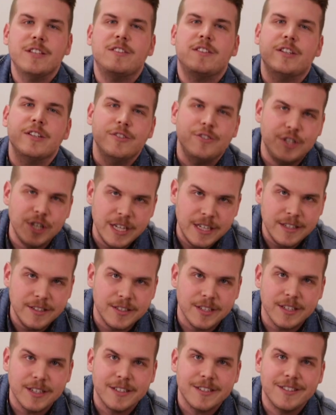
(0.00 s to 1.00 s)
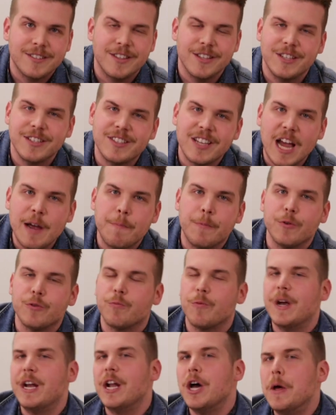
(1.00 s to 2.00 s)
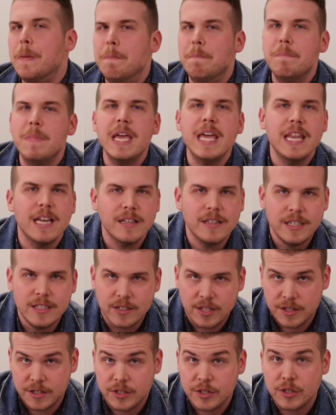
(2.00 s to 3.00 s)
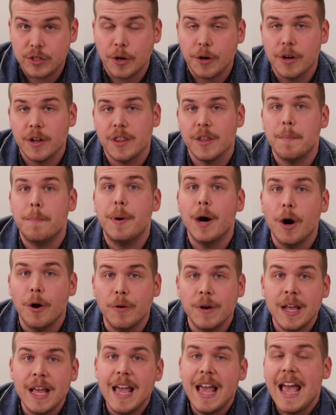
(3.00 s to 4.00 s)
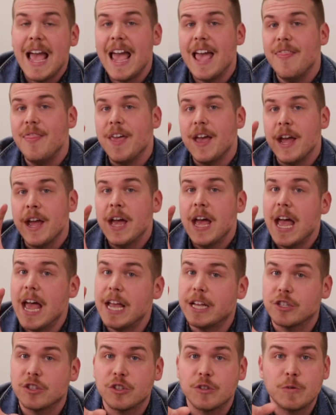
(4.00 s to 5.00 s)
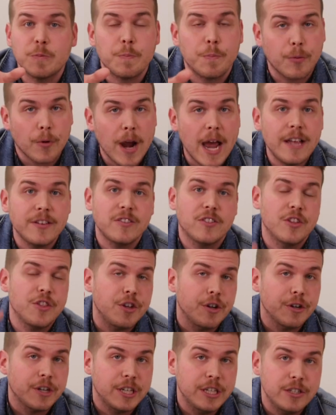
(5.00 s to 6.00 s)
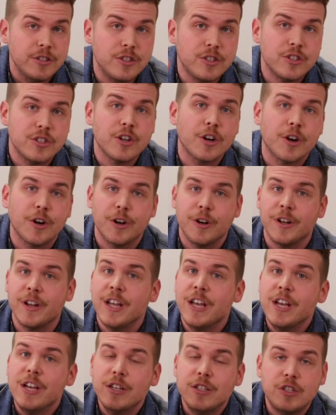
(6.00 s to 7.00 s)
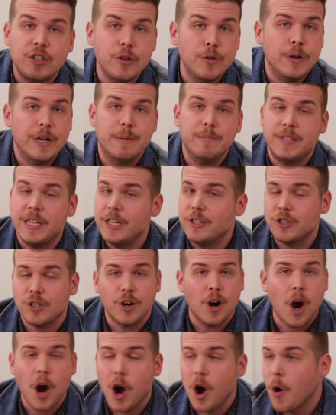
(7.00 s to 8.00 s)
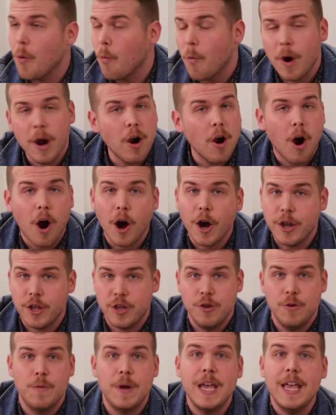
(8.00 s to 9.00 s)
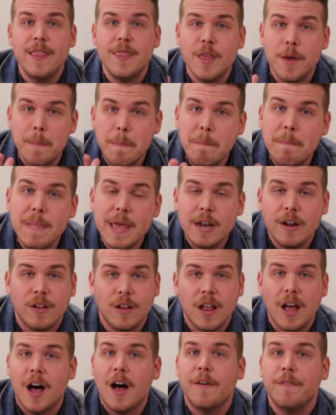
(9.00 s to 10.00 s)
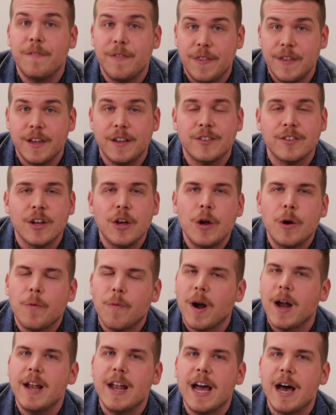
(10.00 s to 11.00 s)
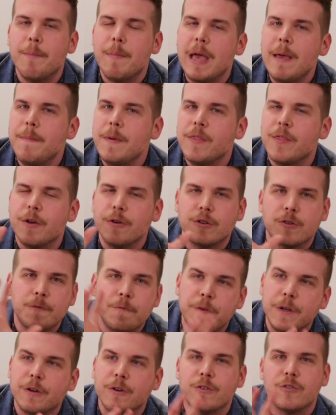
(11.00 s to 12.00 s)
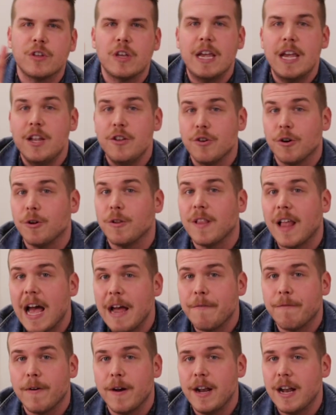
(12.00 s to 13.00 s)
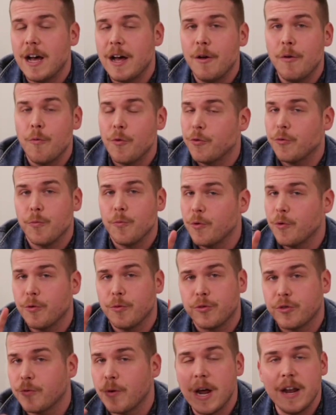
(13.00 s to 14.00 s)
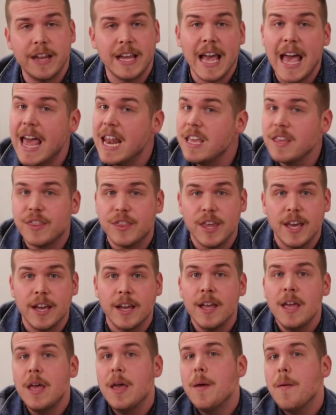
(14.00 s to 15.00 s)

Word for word: to Jesus. The disciples ran immediately to the stern of the boat and they expressed their concern to him. Teacher, where are you in the middle of this right now. Maybe there's fears in your life right now surrounding anything.